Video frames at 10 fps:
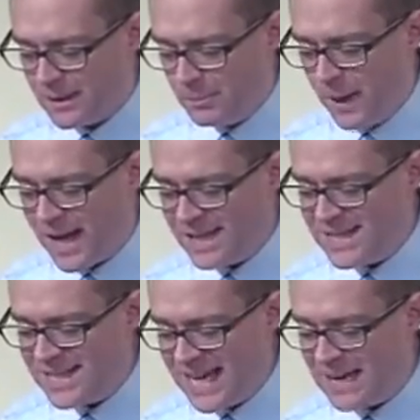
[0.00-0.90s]
by
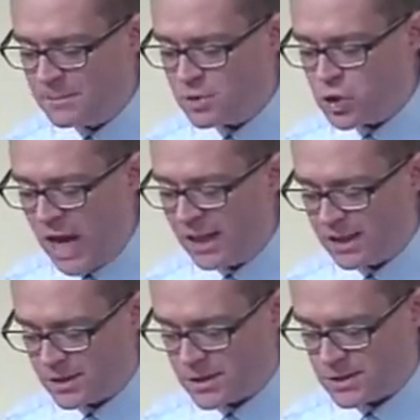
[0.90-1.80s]
the name
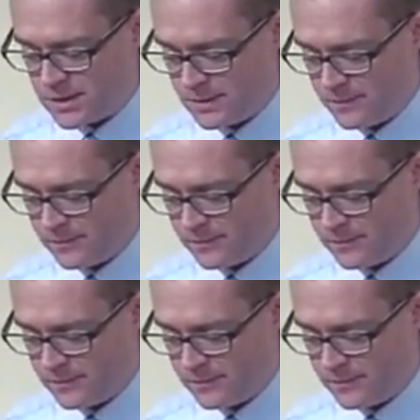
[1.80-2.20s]
jealous.